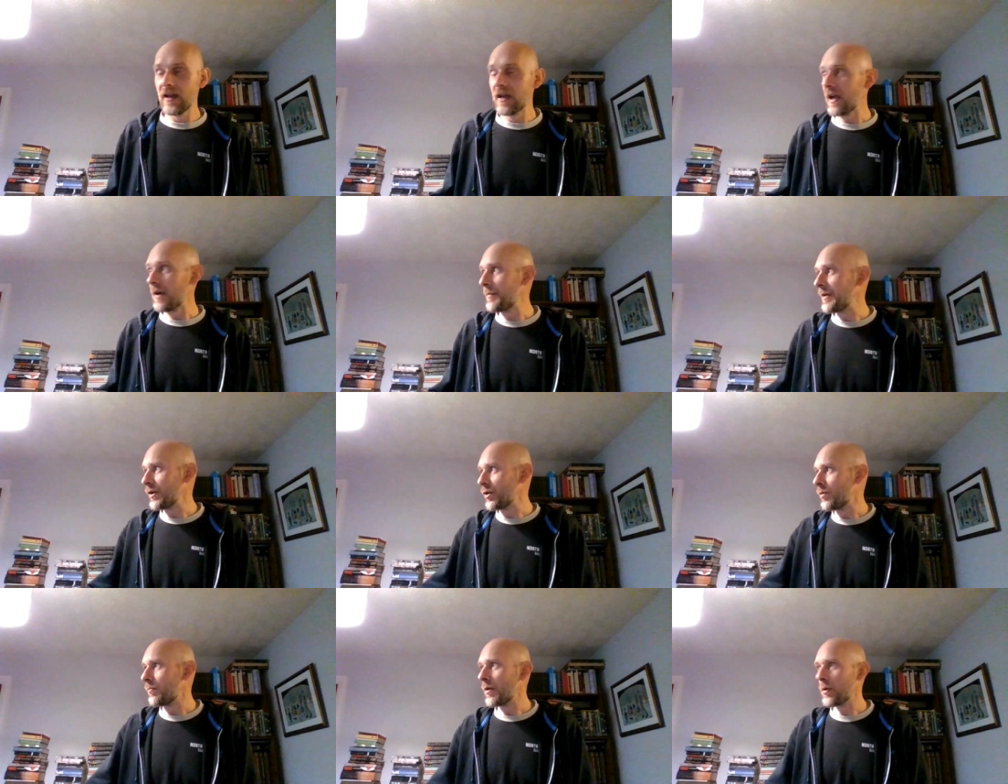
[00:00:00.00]
I
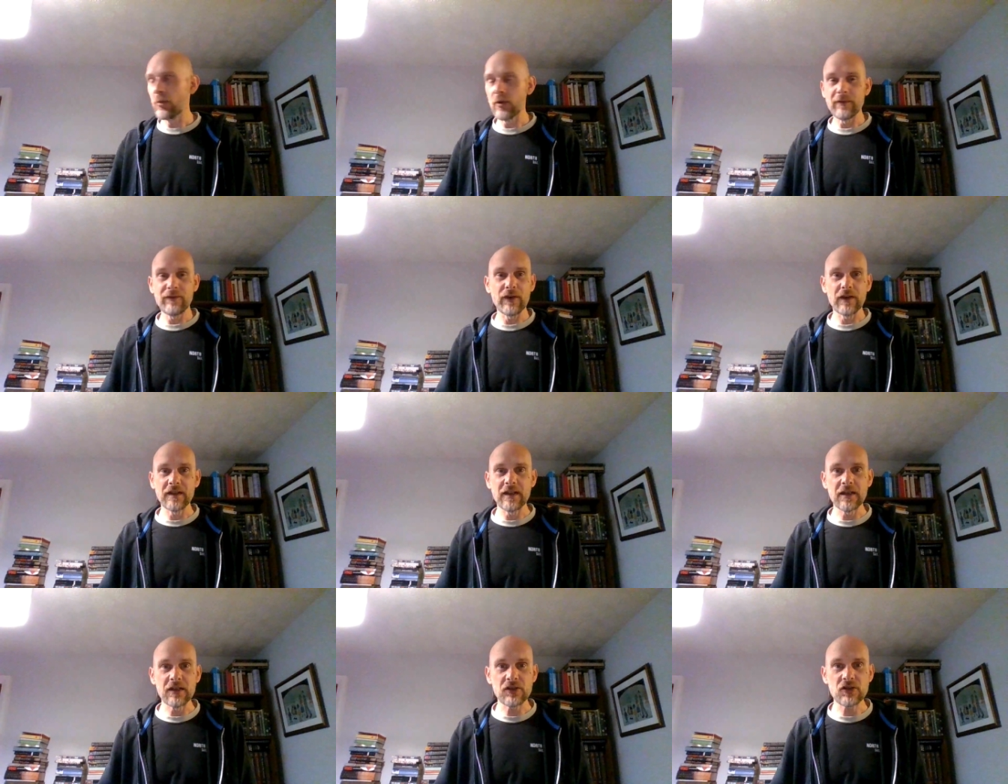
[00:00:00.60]
might not be able to
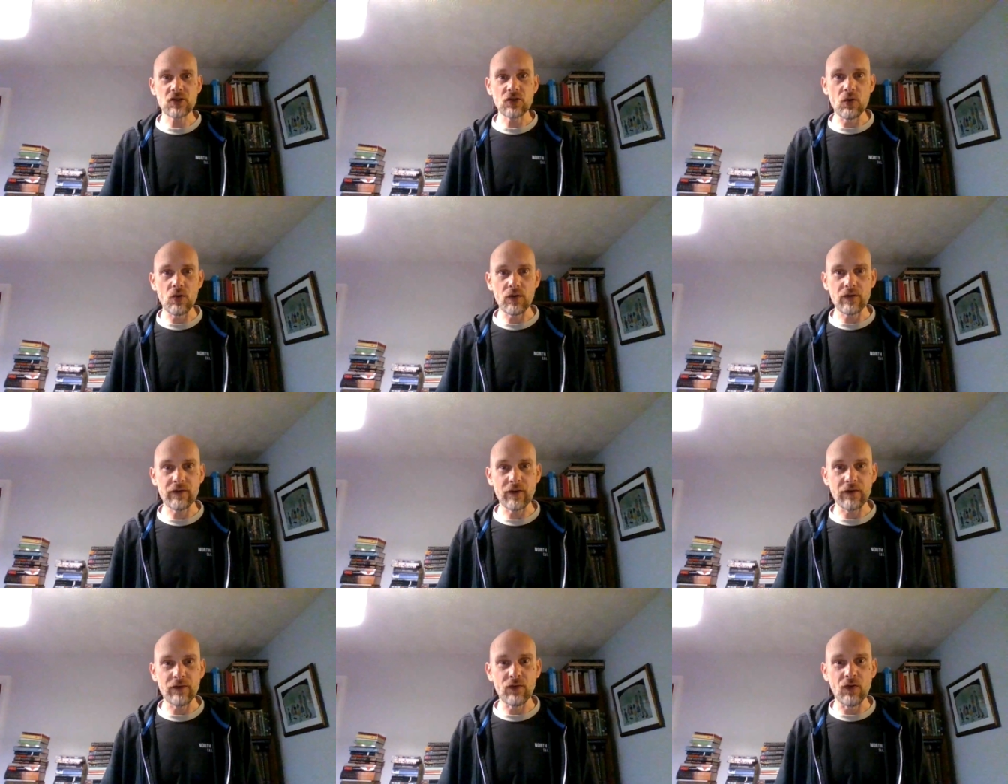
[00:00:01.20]
find any stock
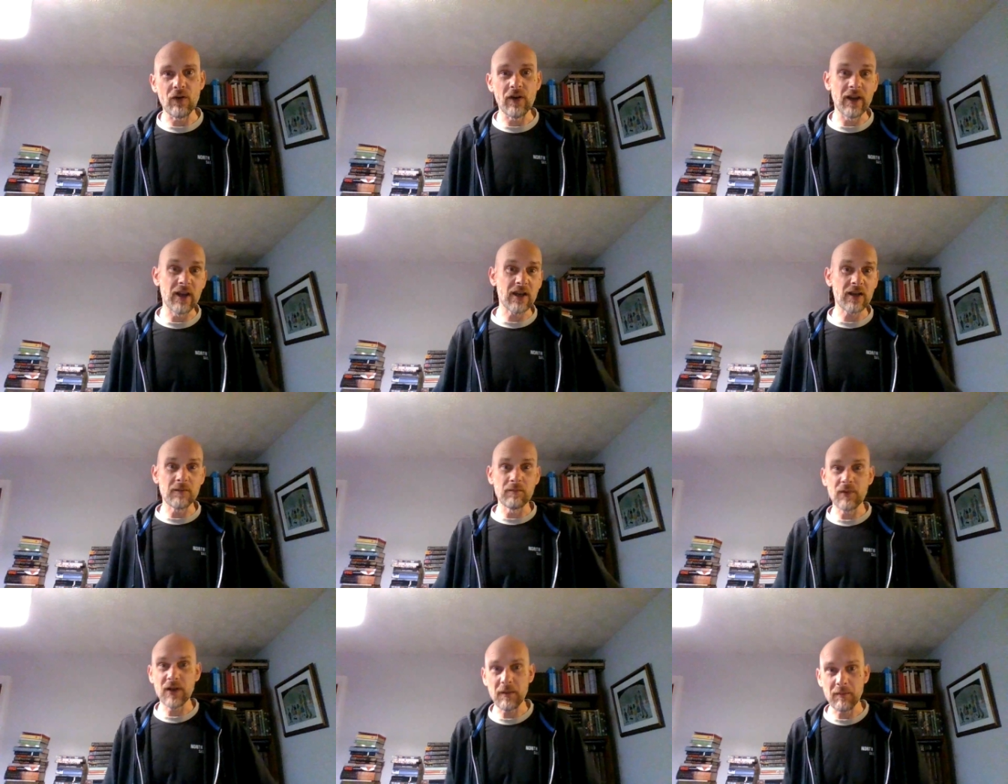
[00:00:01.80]
for a fortnight. I
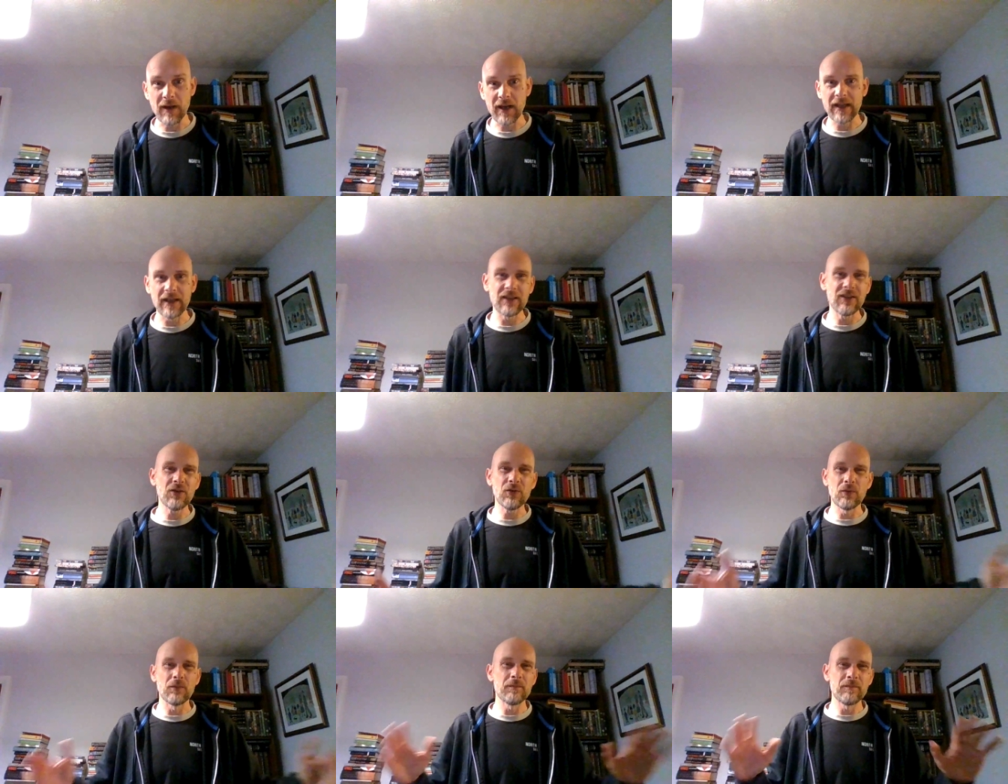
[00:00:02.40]
could break my leg,
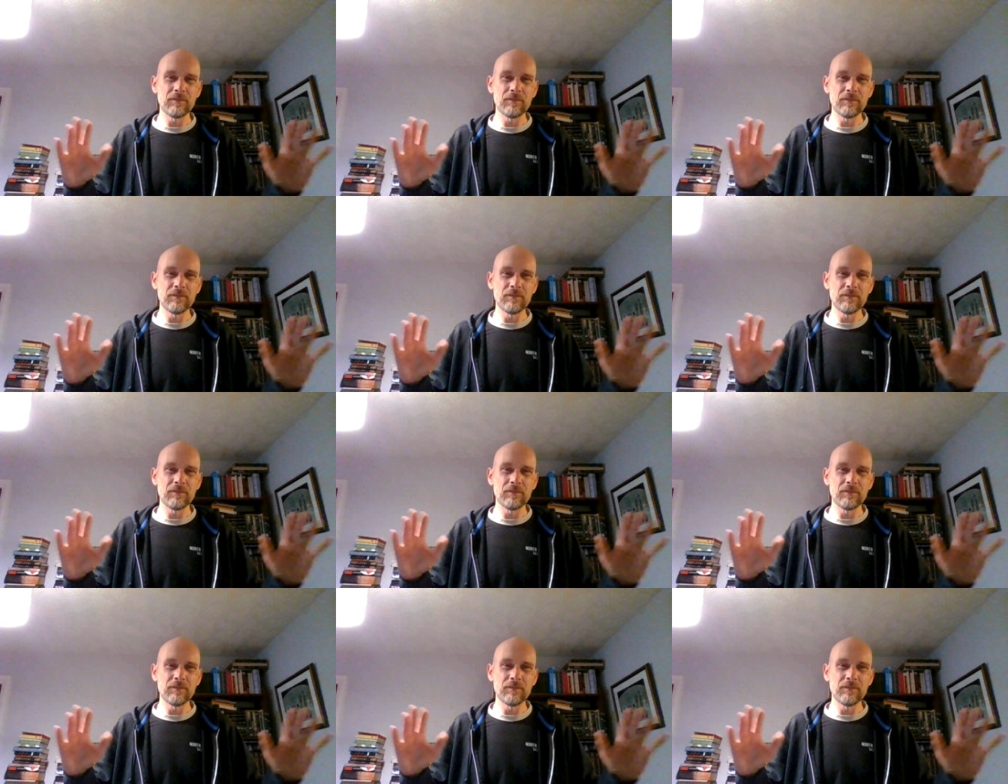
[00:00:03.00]
you know.